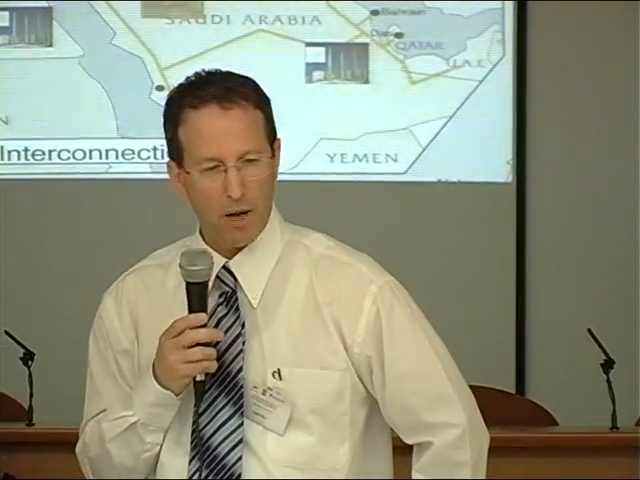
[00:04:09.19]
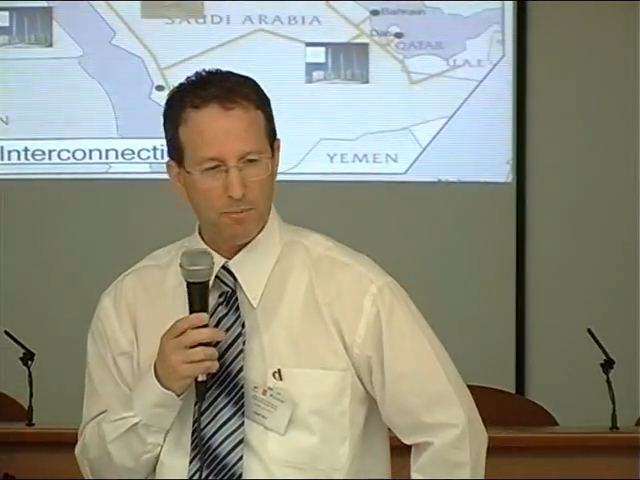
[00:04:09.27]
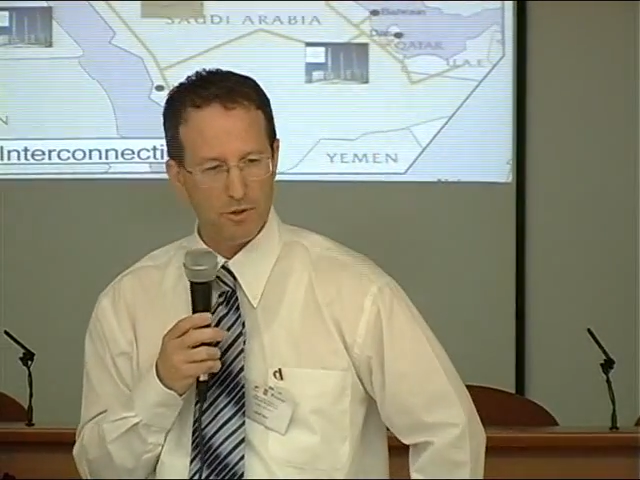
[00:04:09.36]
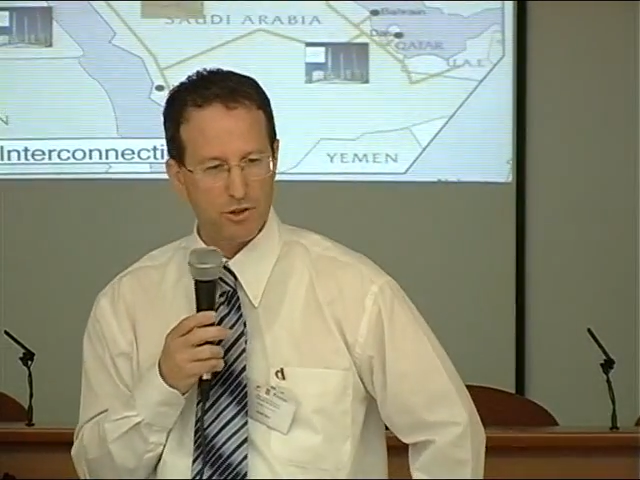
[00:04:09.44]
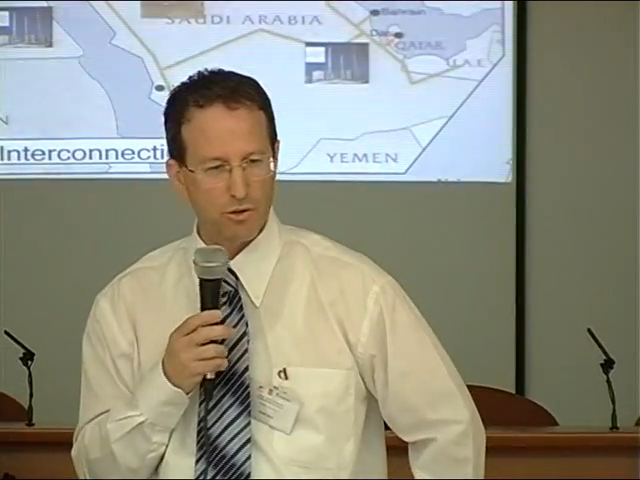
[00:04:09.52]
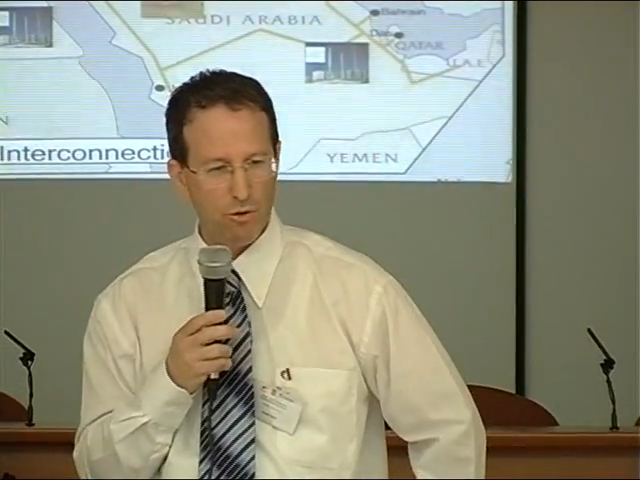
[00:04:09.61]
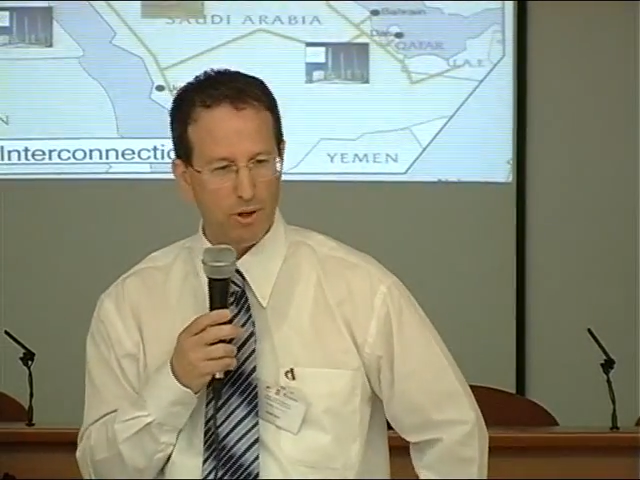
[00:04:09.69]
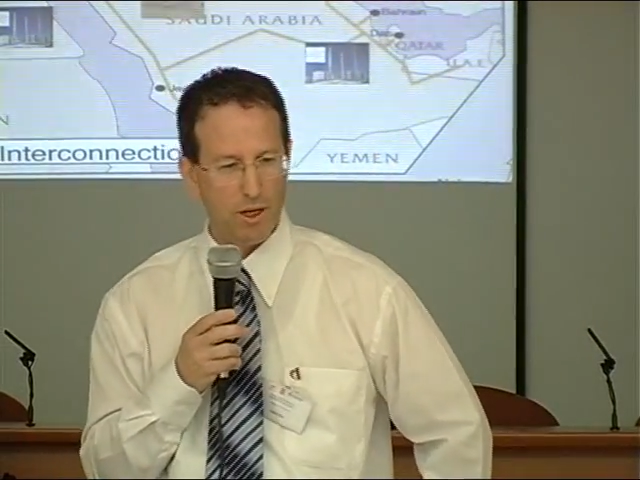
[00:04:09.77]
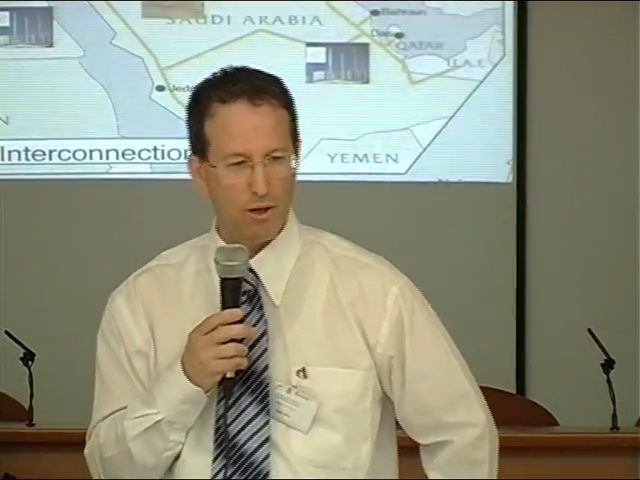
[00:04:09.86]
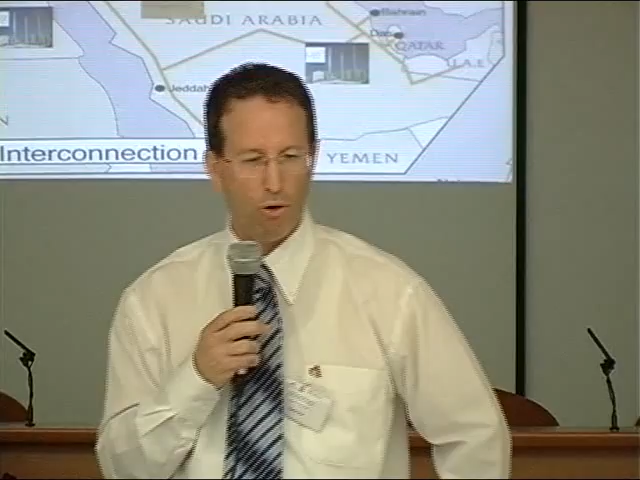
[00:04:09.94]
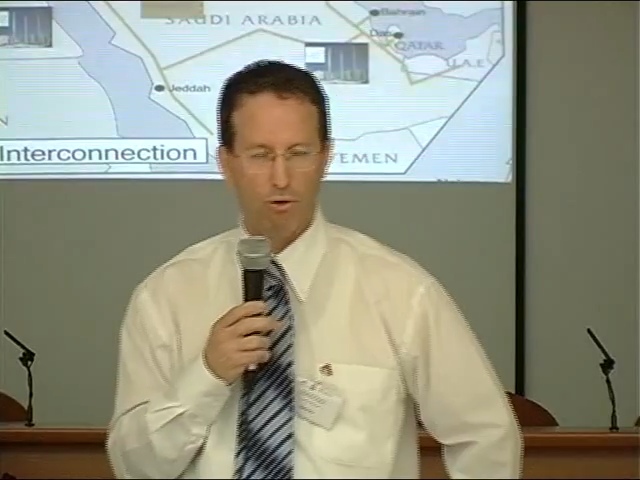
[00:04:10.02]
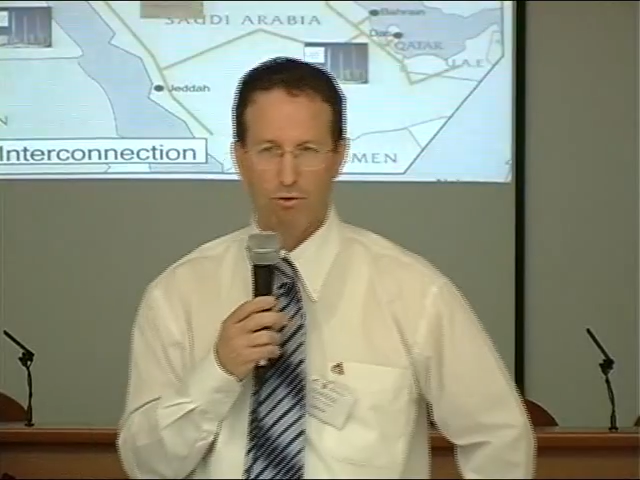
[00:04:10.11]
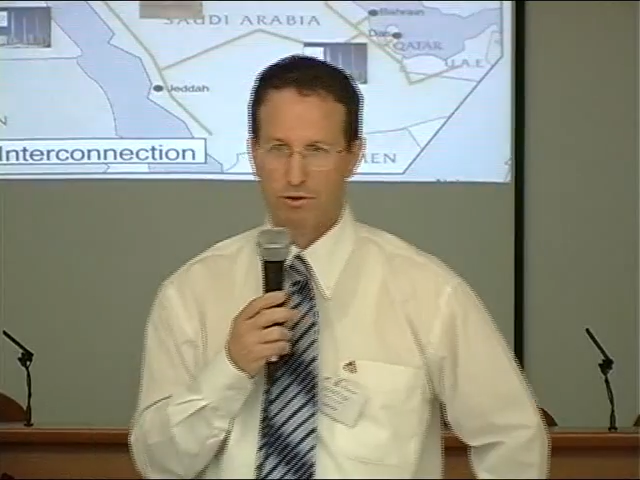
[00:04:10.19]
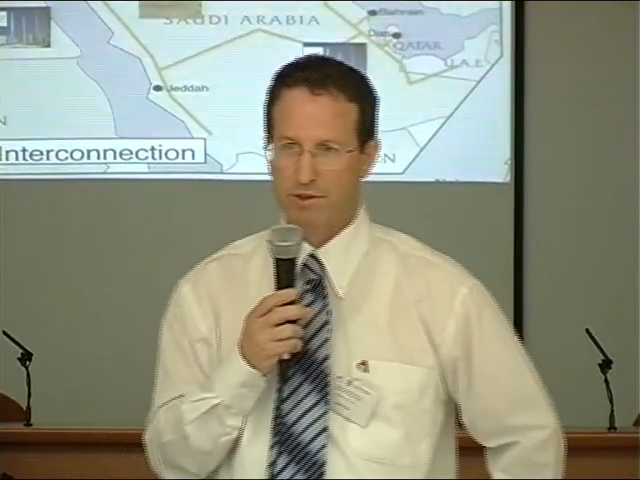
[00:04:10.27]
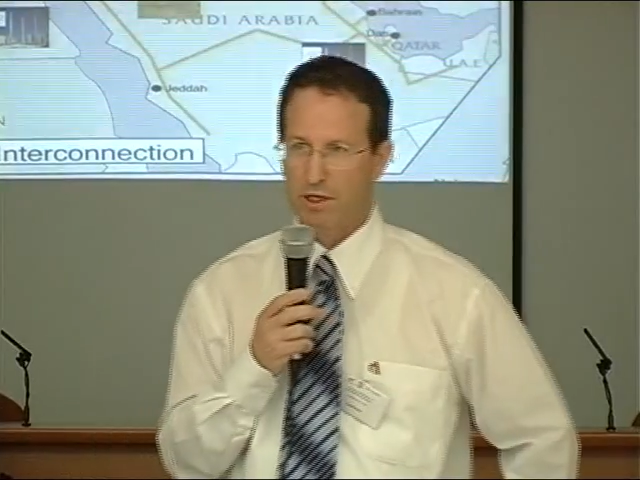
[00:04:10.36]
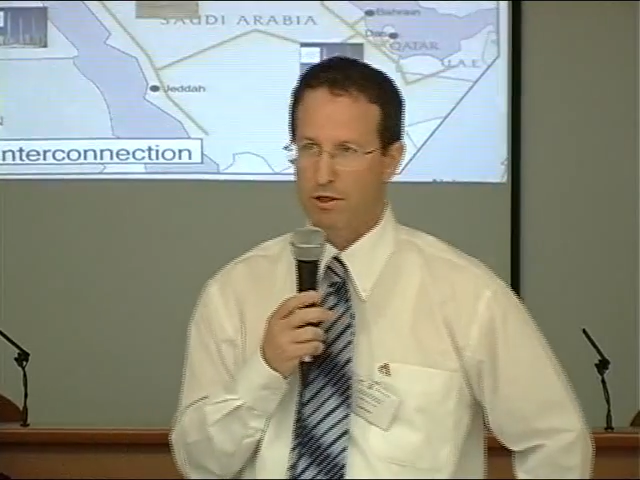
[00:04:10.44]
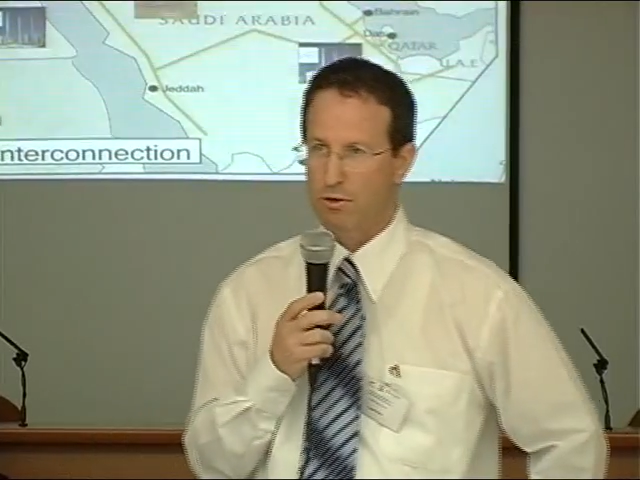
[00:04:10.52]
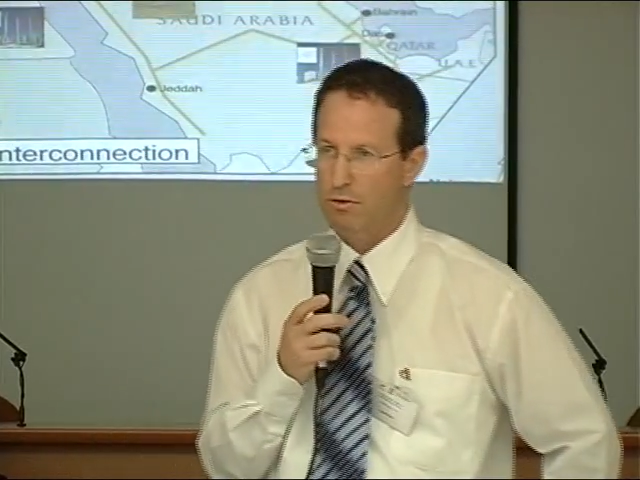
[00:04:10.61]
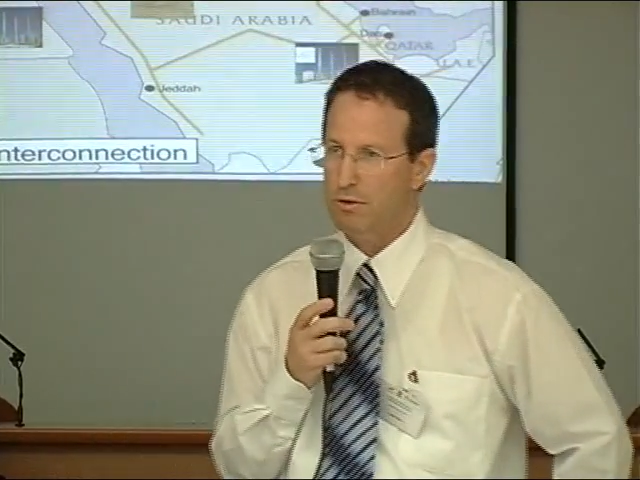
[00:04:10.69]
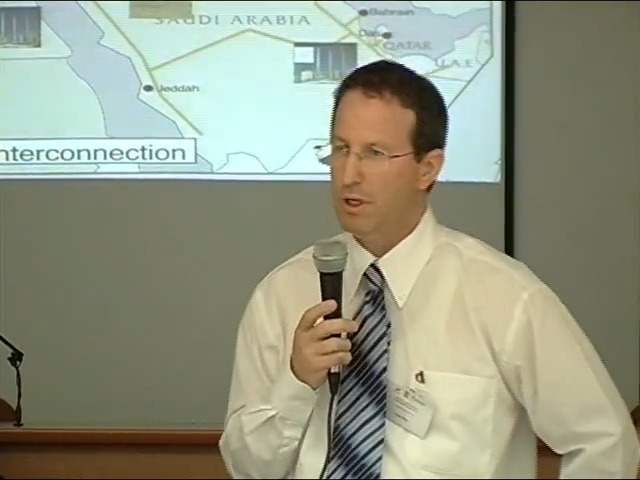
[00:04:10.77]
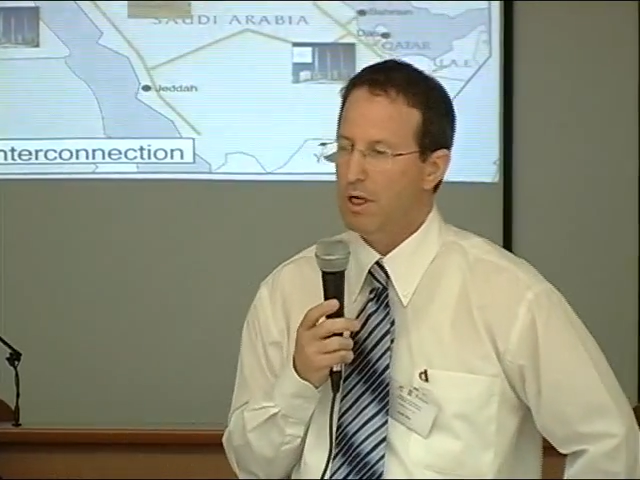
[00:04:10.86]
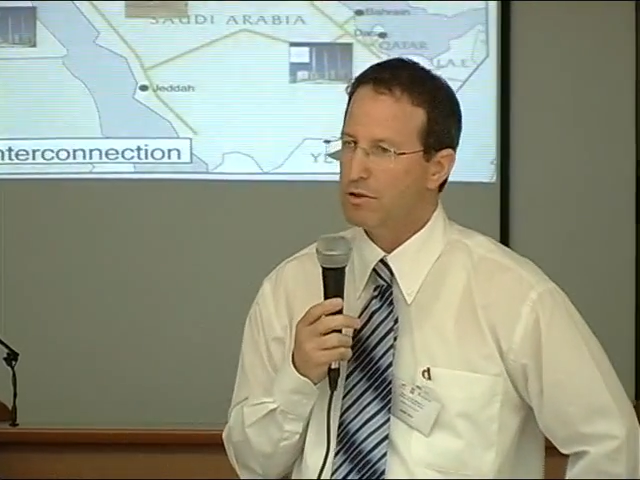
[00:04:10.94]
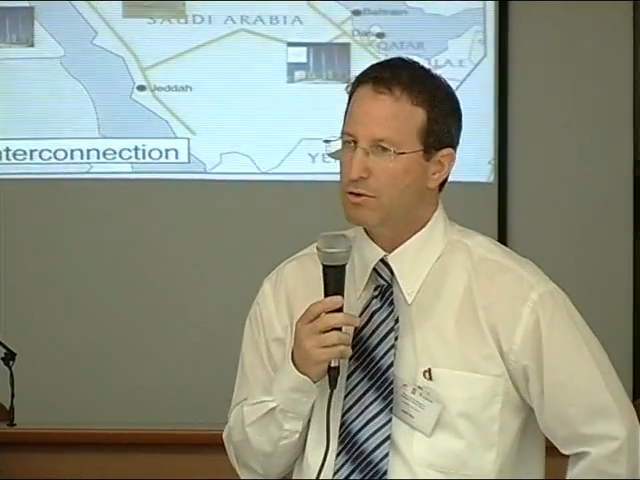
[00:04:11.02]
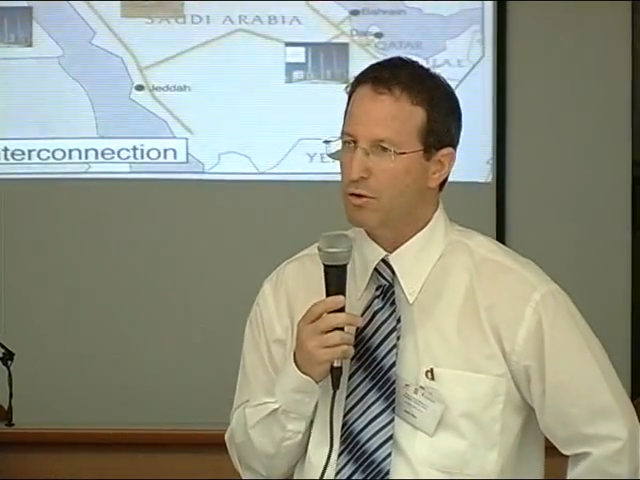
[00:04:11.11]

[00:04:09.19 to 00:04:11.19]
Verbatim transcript: are pursuing or continue